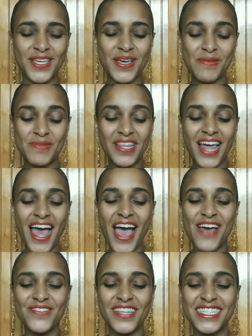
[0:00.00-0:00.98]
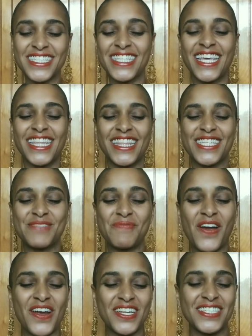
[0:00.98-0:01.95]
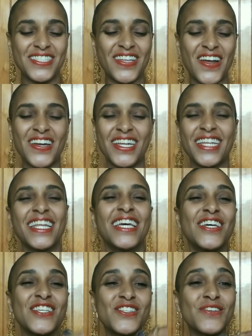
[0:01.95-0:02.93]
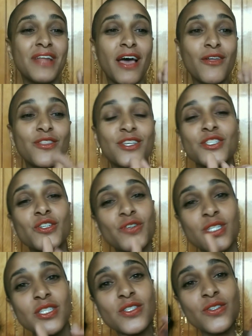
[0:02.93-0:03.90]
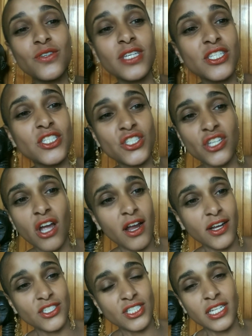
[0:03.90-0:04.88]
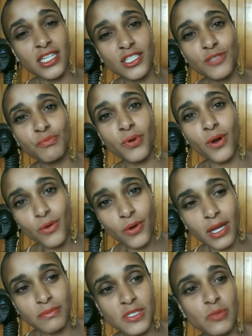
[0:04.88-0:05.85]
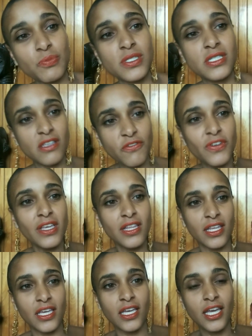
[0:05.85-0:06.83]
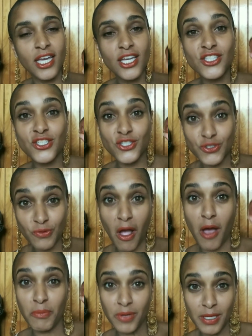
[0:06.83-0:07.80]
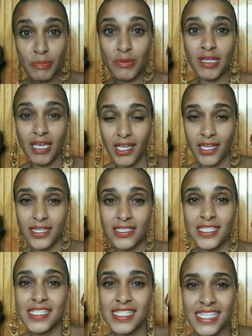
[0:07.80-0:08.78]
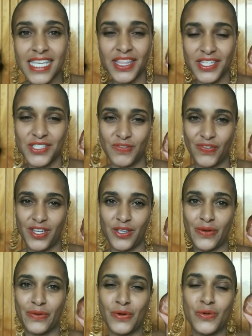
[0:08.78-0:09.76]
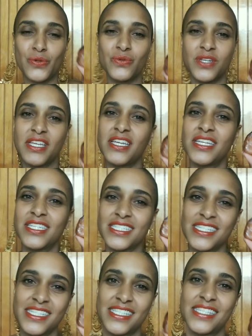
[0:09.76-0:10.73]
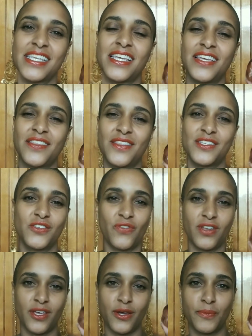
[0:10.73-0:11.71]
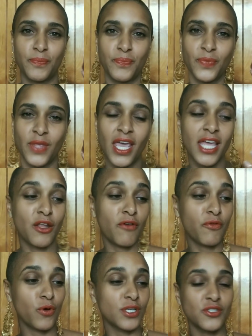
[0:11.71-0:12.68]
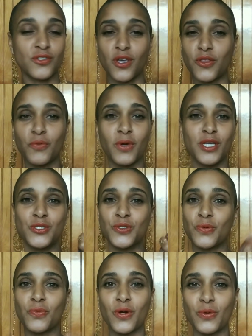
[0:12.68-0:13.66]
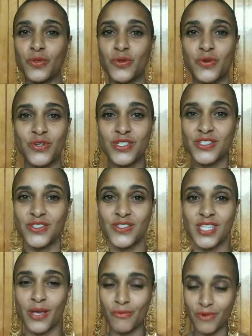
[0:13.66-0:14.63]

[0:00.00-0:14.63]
Come alive, let's get this party started. So now this crystal is charged and it is programmed specifically to draw people in to see this video who need to see this video. Now, of course, there's other ways you can work with your crystals, and